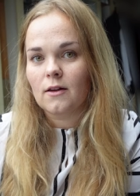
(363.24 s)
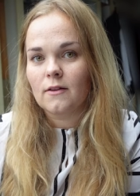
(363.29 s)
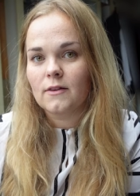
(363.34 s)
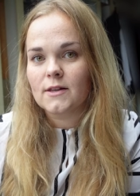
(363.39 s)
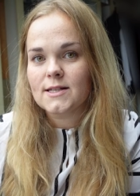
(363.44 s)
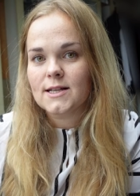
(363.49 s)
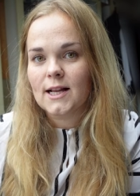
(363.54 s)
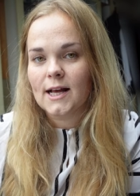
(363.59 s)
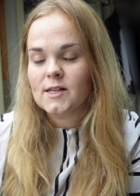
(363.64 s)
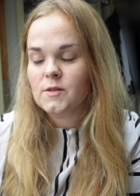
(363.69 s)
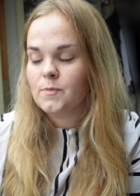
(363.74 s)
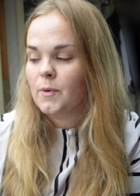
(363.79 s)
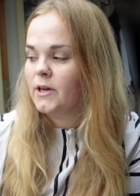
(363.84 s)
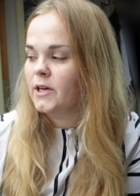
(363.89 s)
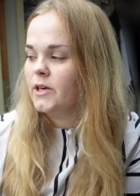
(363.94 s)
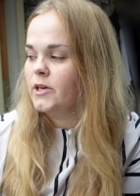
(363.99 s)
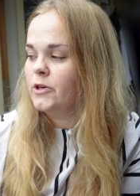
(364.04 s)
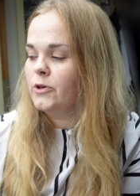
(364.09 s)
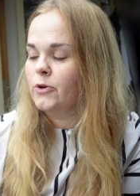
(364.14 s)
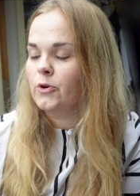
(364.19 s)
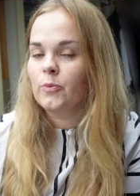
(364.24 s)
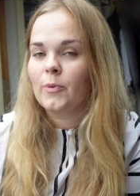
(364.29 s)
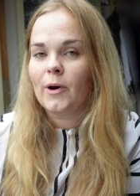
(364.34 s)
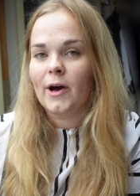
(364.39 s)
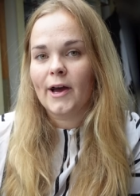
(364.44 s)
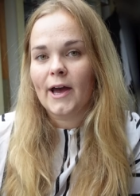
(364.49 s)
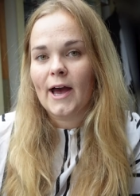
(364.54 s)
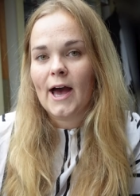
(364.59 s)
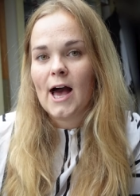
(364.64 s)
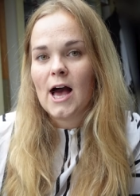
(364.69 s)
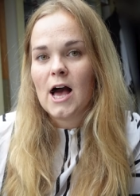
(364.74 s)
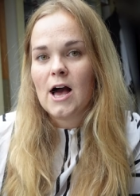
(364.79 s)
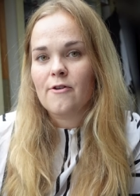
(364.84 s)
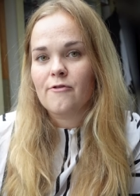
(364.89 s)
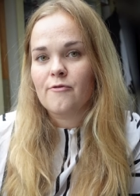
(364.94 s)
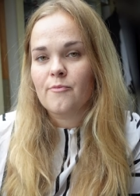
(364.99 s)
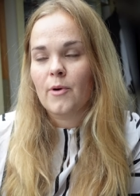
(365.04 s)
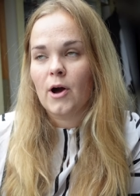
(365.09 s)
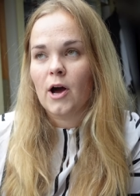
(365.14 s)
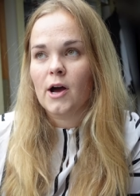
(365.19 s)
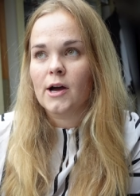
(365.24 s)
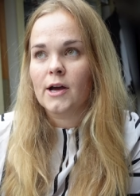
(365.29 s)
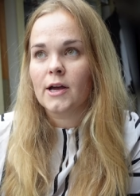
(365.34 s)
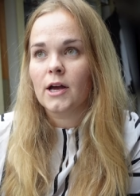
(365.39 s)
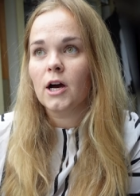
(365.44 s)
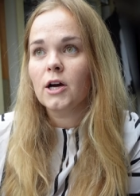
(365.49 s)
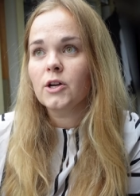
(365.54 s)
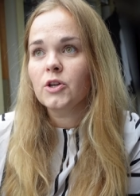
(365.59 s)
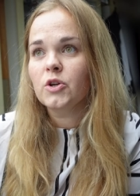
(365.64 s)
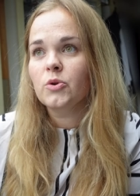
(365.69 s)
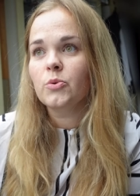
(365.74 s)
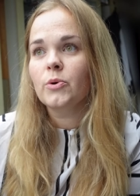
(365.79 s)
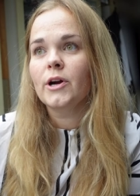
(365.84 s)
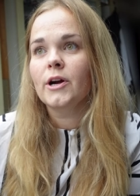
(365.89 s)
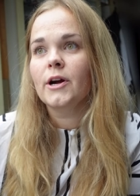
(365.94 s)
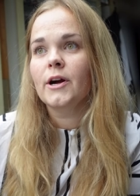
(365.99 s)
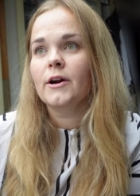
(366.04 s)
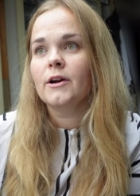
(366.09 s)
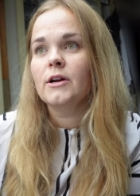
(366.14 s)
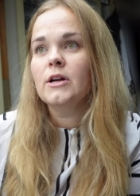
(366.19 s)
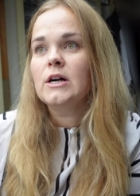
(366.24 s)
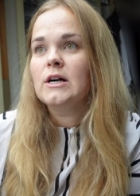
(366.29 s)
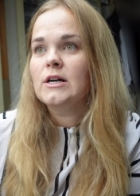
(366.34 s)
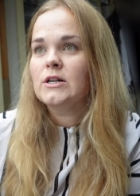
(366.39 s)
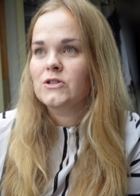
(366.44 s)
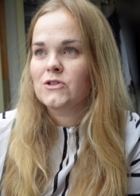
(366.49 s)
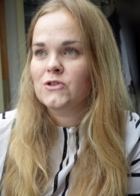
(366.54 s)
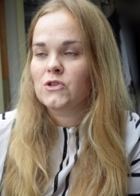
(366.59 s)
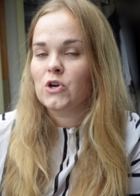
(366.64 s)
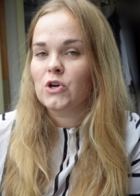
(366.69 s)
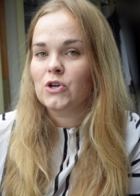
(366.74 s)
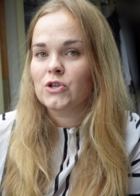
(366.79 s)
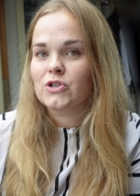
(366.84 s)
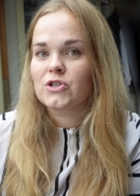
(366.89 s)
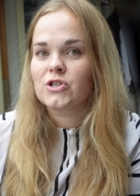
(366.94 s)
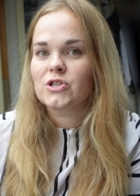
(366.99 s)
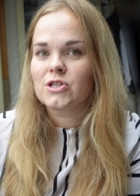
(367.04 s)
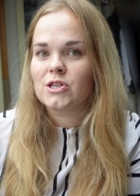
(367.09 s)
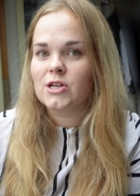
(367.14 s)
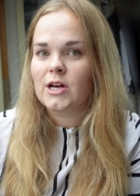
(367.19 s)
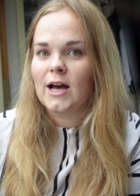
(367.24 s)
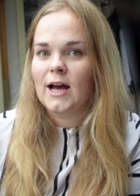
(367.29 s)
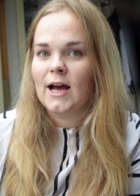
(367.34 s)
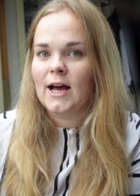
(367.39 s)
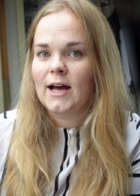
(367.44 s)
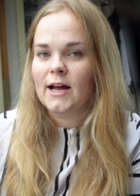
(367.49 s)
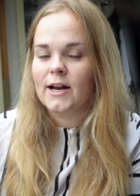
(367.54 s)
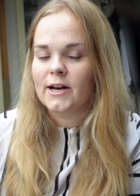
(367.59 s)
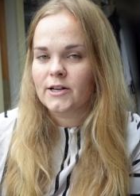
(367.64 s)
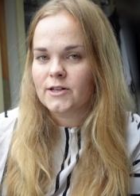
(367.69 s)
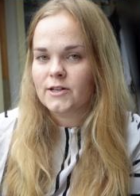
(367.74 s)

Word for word: In this last packing cube I have my underwear, socks and